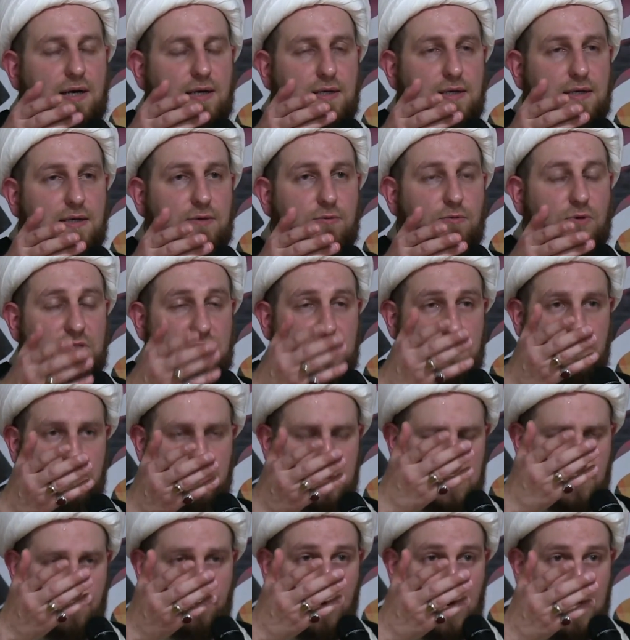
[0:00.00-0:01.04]
What
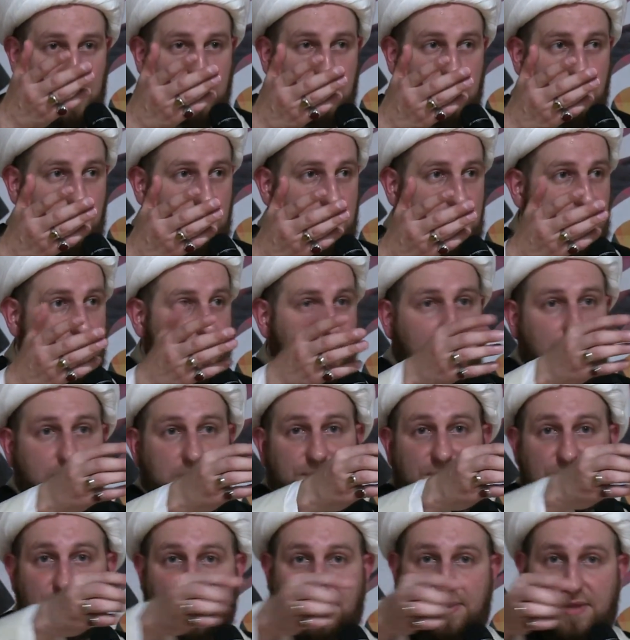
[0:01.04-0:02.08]
surprises me sometimes,
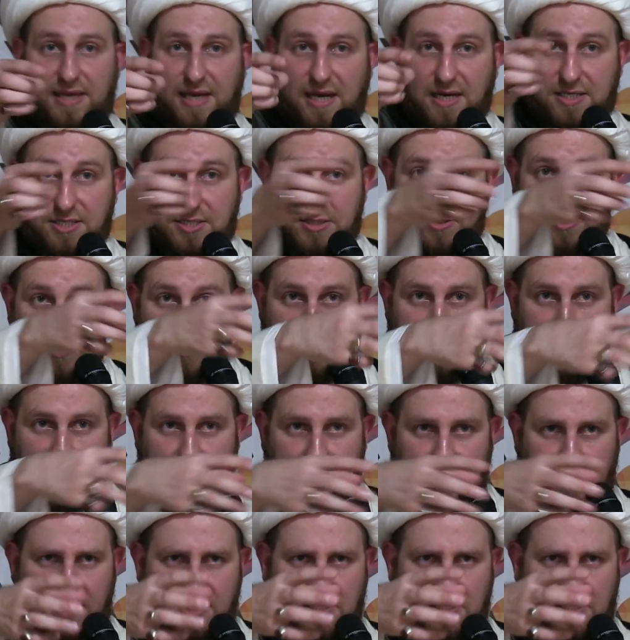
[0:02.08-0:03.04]
especially the youngsters here, the youngsters,